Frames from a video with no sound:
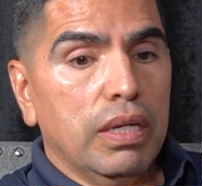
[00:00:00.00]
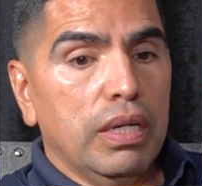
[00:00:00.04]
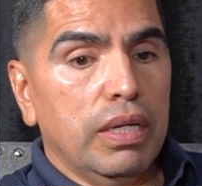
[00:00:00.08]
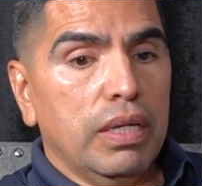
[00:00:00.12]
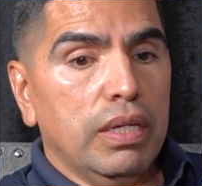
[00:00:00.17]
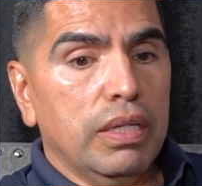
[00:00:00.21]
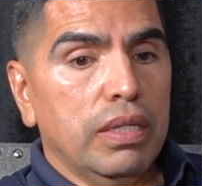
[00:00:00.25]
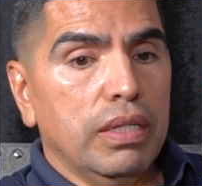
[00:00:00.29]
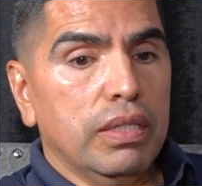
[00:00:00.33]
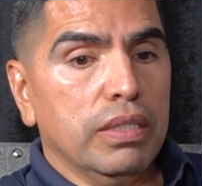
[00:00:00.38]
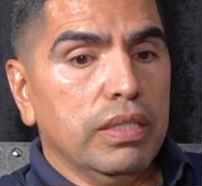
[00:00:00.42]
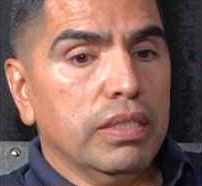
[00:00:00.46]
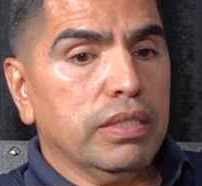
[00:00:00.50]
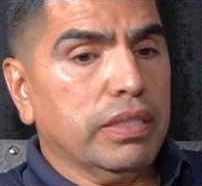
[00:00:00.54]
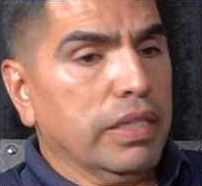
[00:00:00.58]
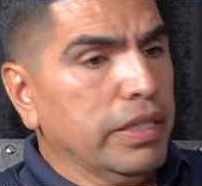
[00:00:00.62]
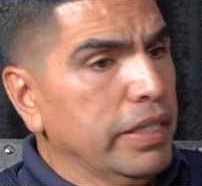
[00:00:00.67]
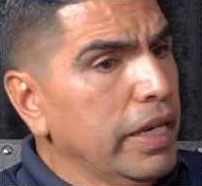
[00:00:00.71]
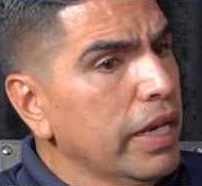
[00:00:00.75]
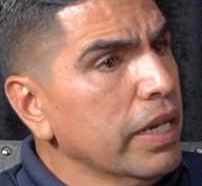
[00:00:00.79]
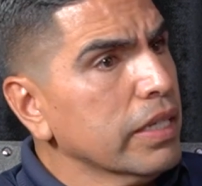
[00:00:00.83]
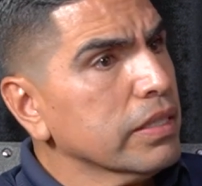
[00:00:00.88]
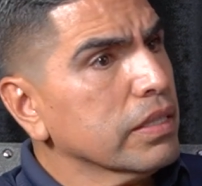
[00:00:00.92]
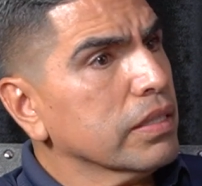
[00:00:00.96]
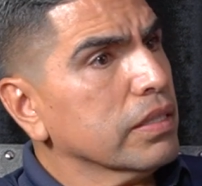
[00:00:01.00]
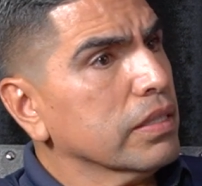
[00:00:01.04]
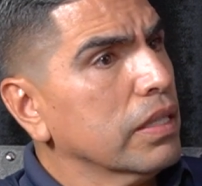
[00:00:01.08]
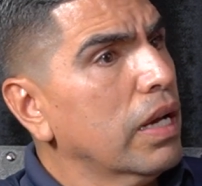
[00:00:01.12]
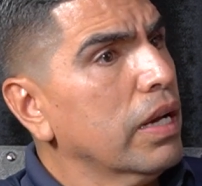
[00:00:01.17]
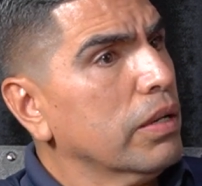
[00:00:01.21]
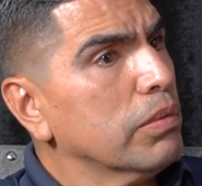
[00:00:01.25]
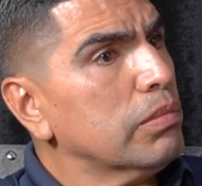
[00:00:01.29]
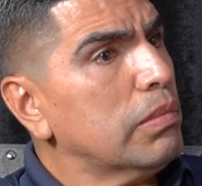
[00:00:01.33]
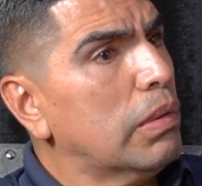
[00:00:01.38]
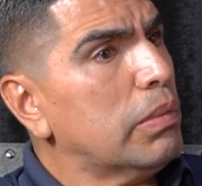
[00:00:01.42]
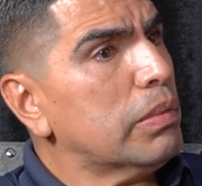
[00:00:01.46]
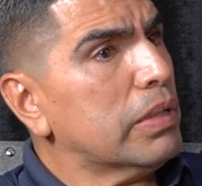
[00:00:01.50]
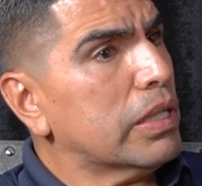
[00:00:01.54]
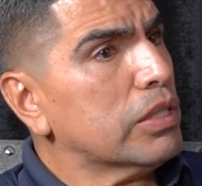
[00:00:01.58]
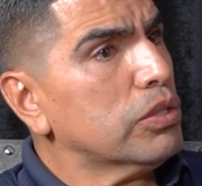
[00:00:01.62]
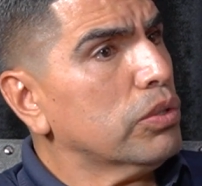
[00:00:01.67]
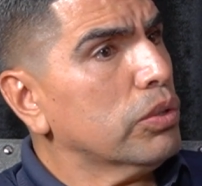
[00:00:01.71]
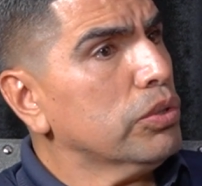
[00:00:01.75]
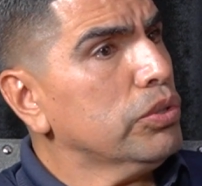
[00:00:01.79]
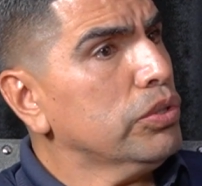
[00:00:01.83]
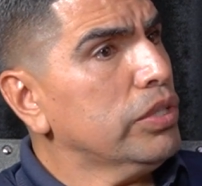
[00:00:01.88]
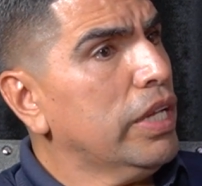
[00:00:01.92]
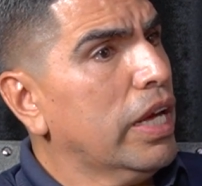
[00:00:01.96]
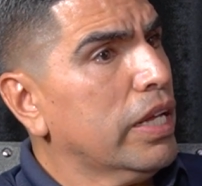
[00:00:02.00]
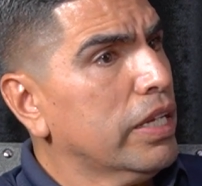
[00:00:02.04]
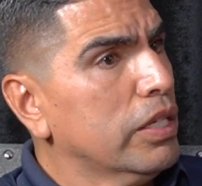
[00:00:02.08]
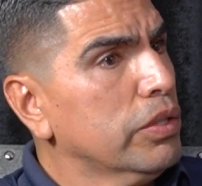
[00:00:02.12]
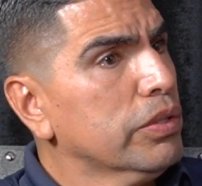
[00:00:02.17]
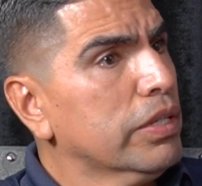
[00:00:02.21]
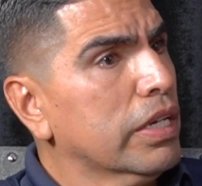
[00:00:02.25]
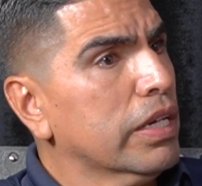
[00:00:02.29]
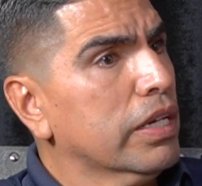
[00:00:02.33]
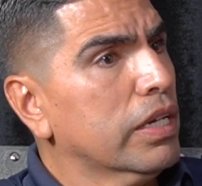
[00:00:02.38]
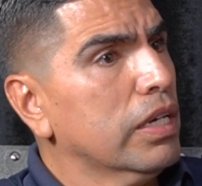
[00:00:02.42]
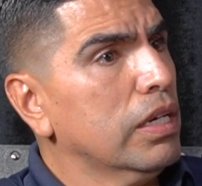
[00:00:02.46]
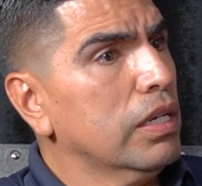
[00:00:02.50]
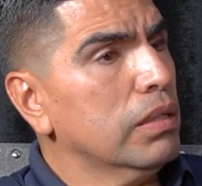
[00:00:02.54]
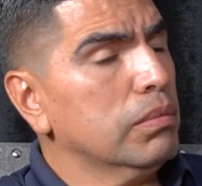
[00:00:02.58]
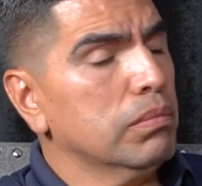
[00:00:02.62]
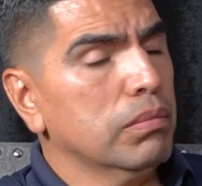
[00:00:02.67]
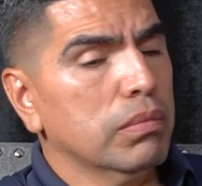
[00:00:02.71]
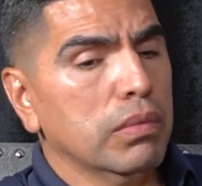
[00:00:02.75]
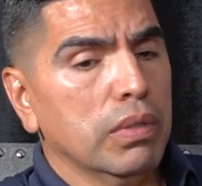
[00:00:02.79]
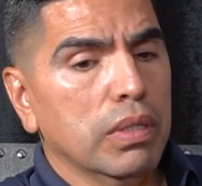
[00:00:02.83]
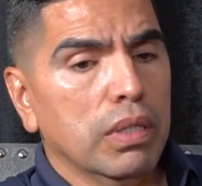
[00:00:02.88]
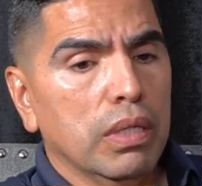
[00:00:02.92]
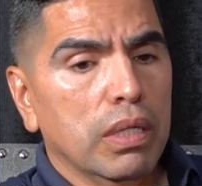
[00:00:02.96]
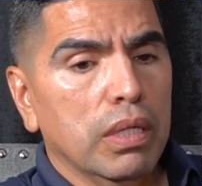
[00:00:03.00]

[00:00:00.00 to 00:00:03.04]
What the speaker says: And he said, "Yes, I remember I told you, Daddy, you can come."